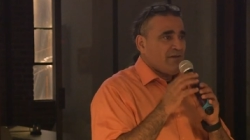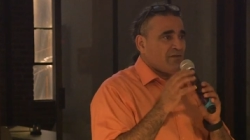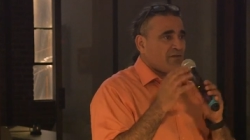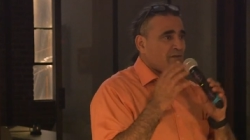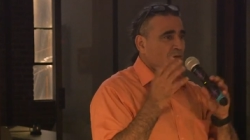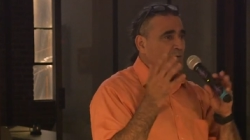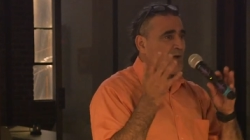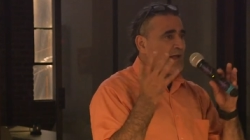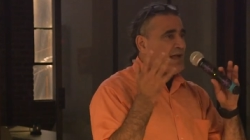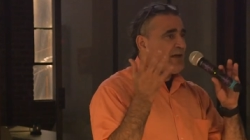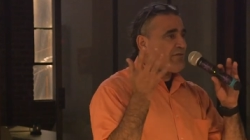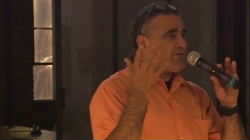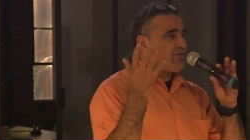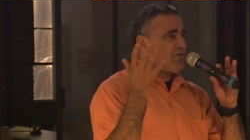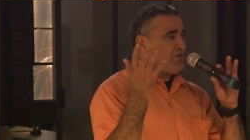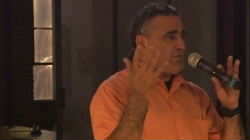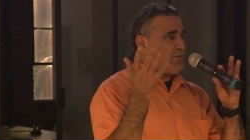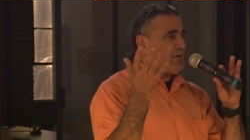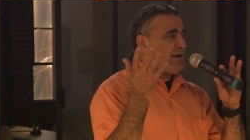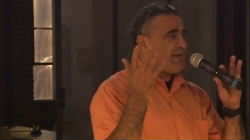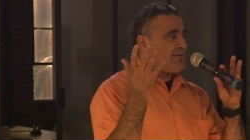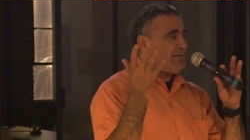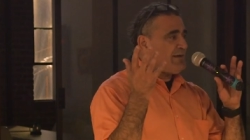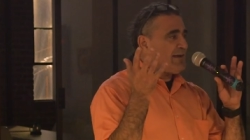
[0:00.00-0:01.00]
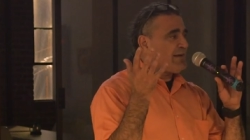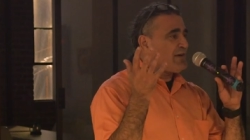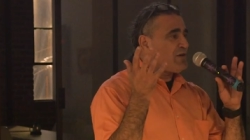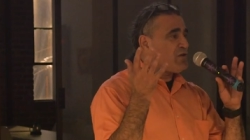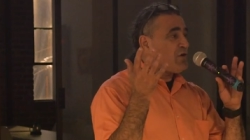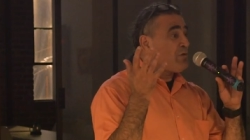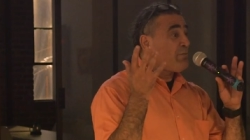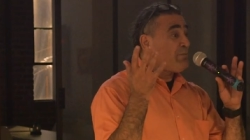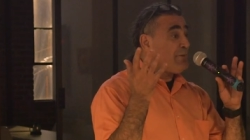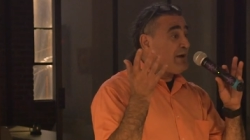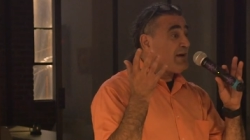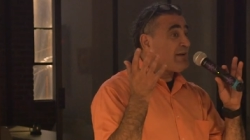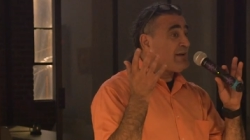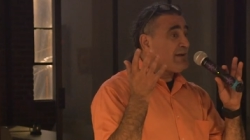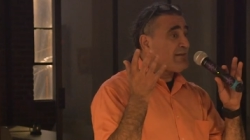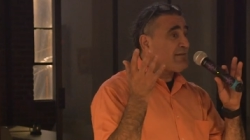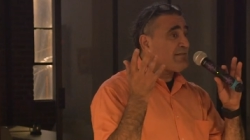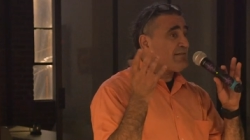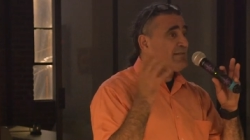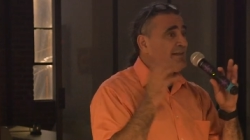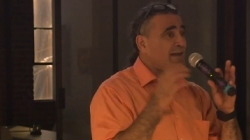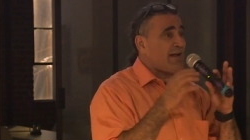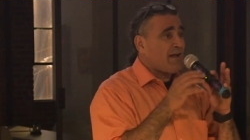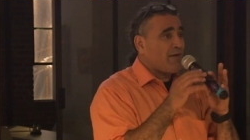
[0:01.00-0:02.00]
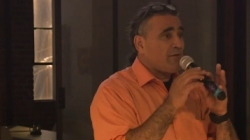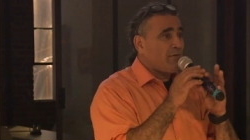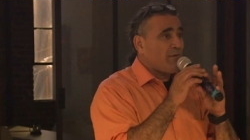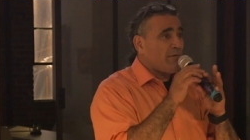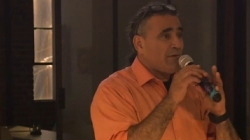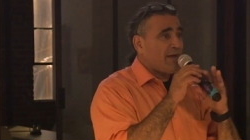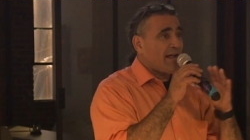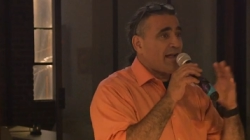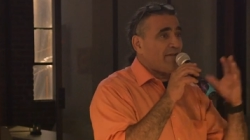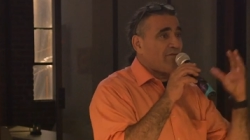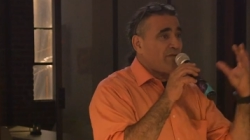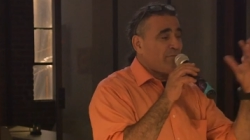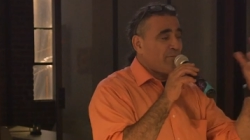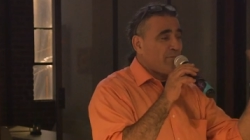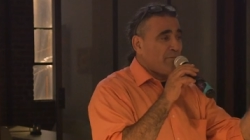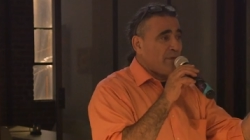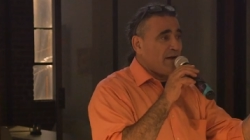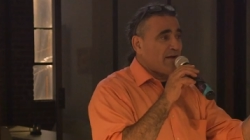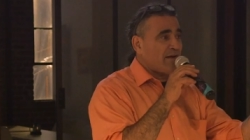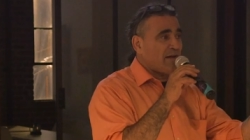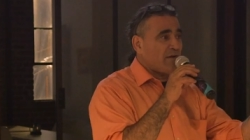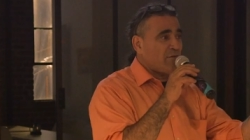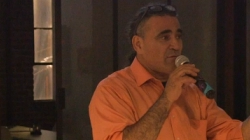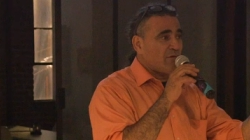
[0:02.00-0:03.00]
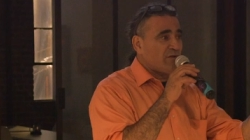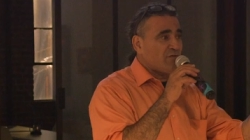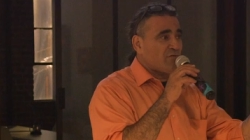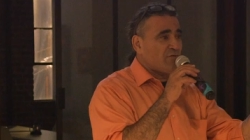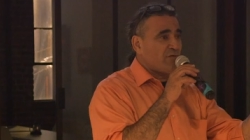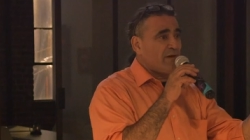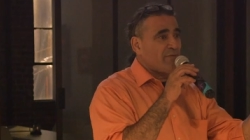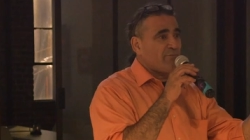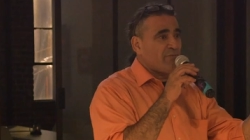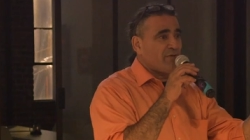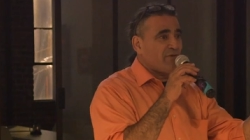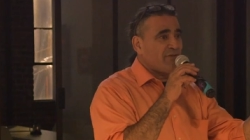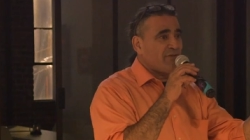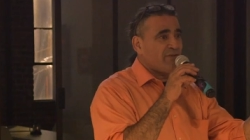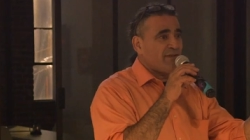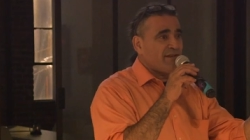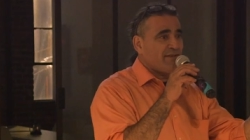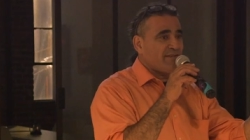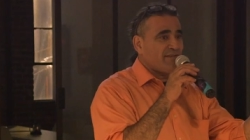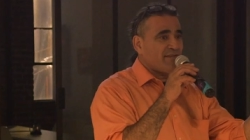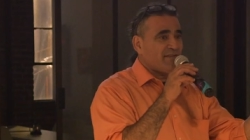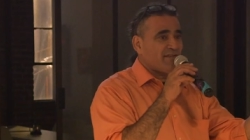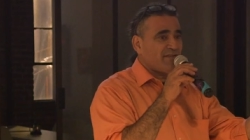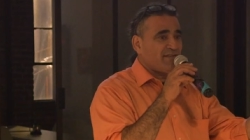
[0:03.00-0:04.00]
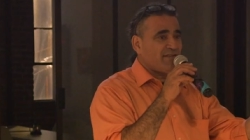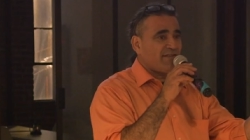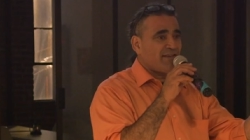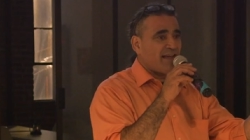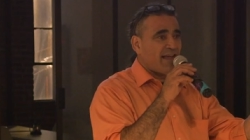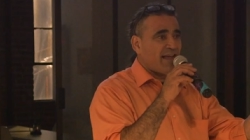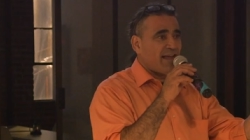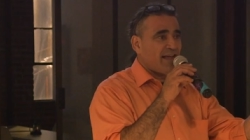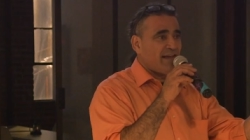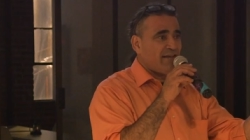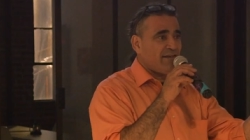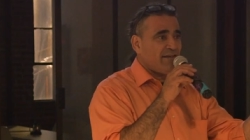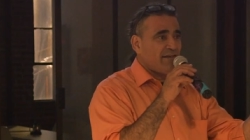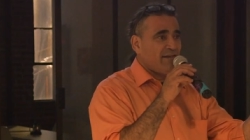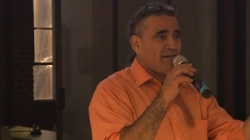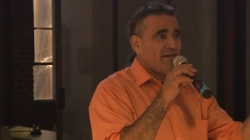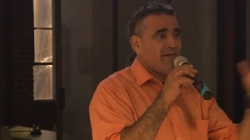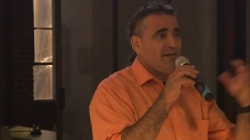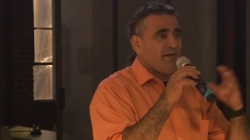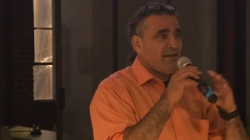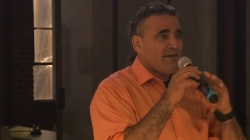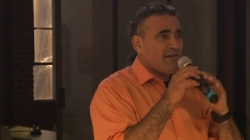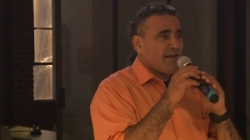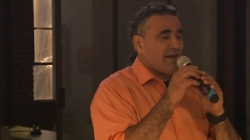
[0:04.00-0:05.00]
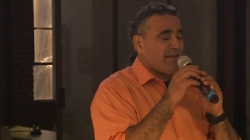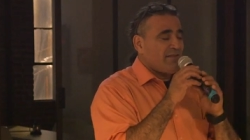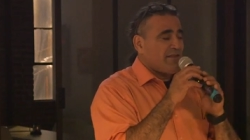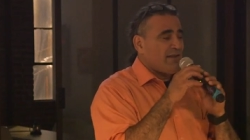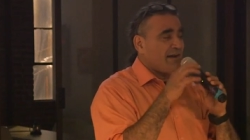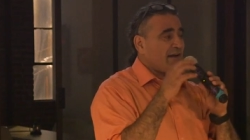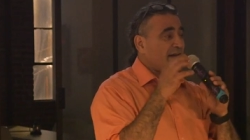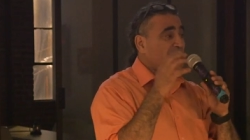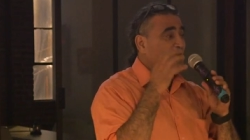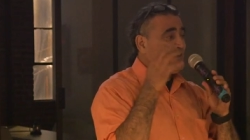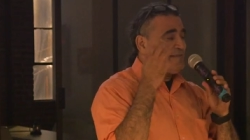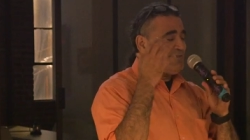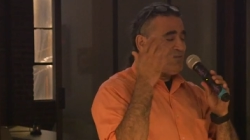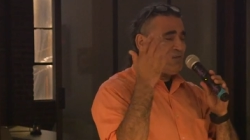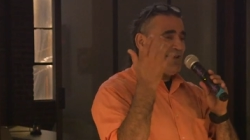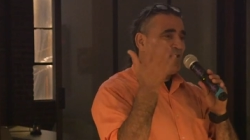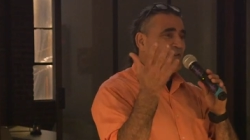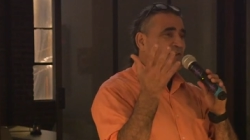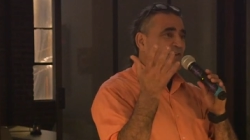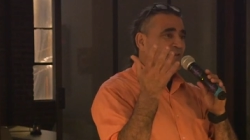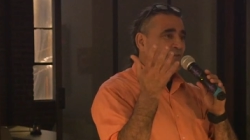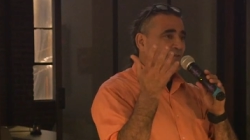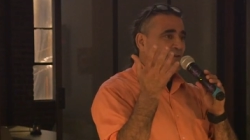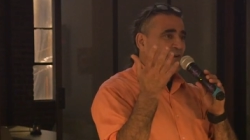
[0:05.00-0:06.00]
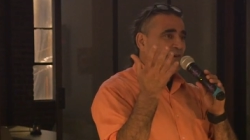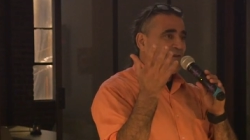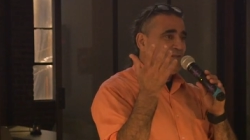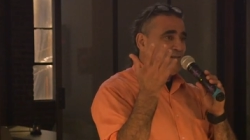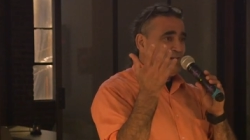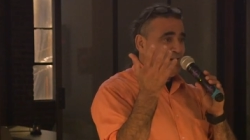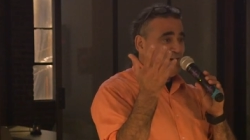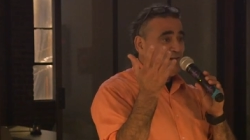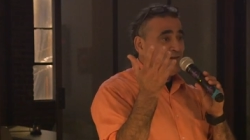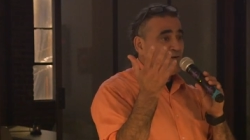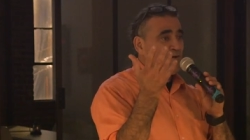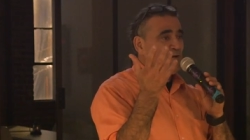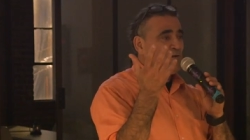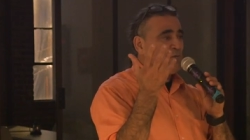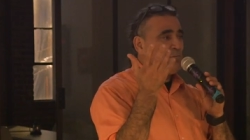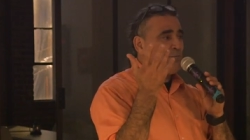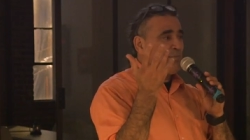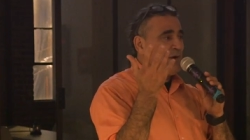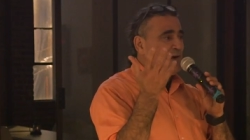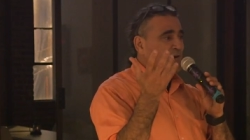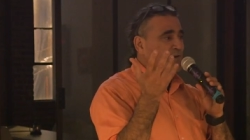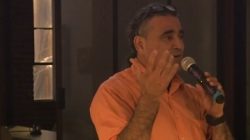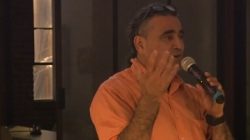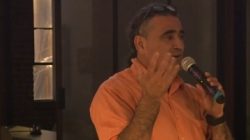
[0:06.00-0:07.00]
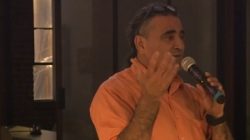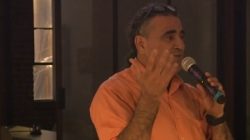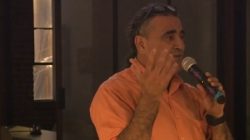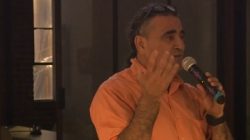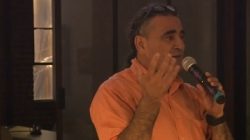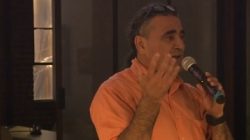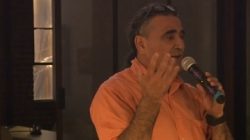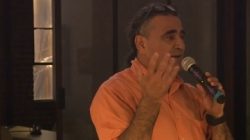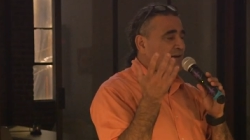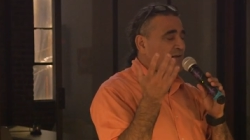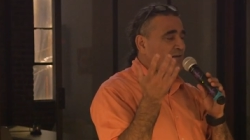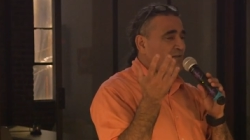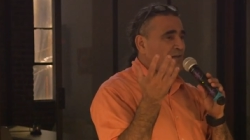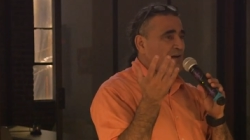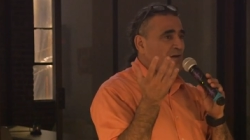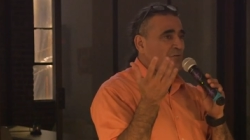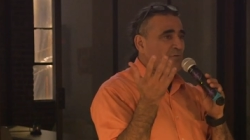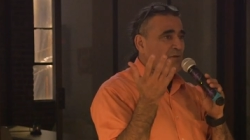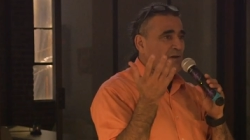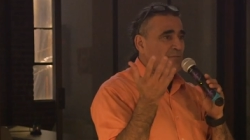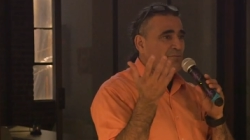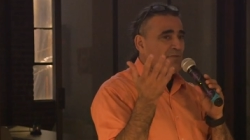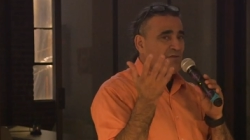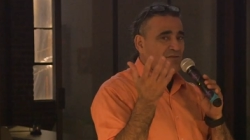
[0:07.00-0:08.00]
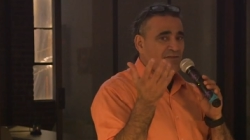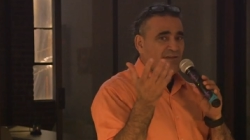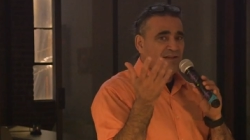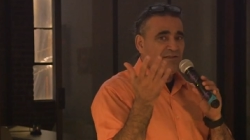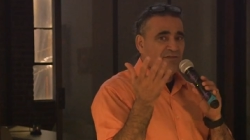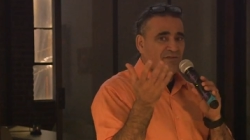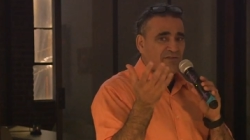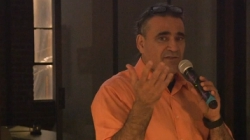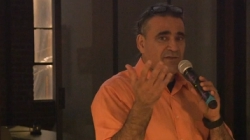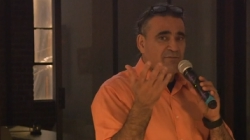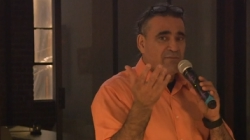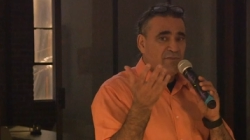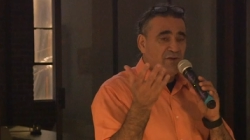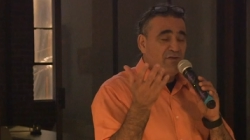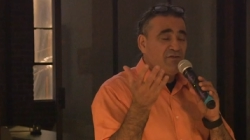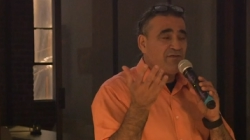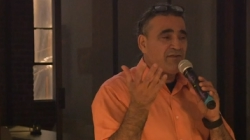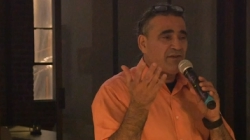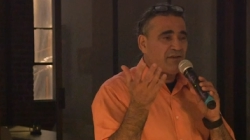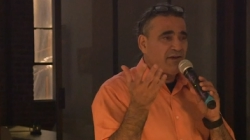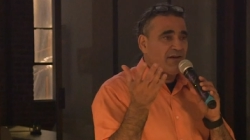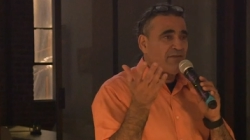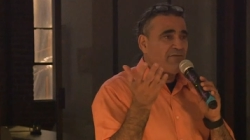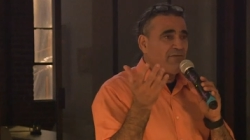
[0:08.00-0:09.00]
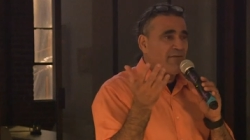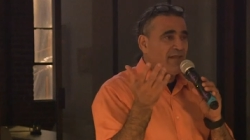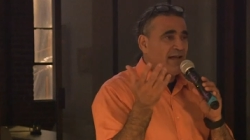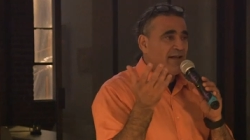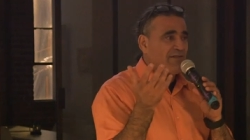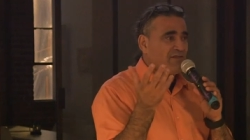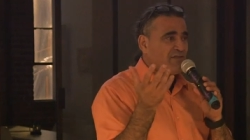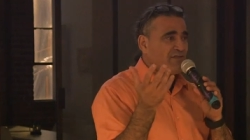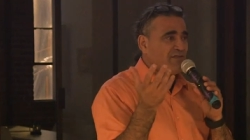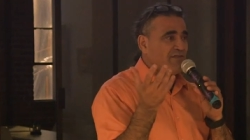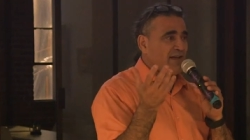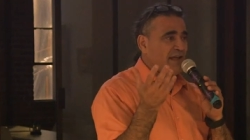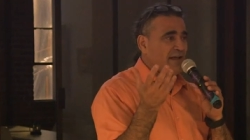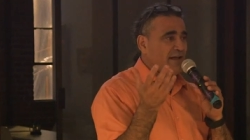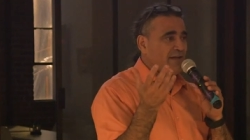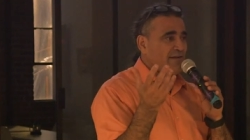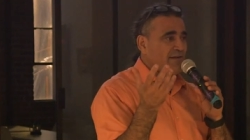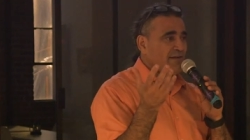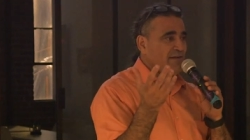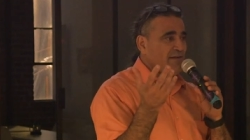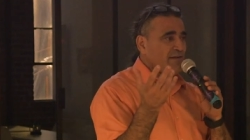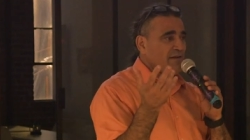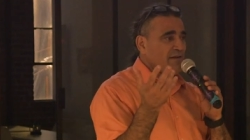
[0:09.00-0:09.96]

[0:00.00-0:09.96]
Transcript: So we have two identical buckets now. We have a bucket which represents the state and then an identical bucket of data that represents the music of that state.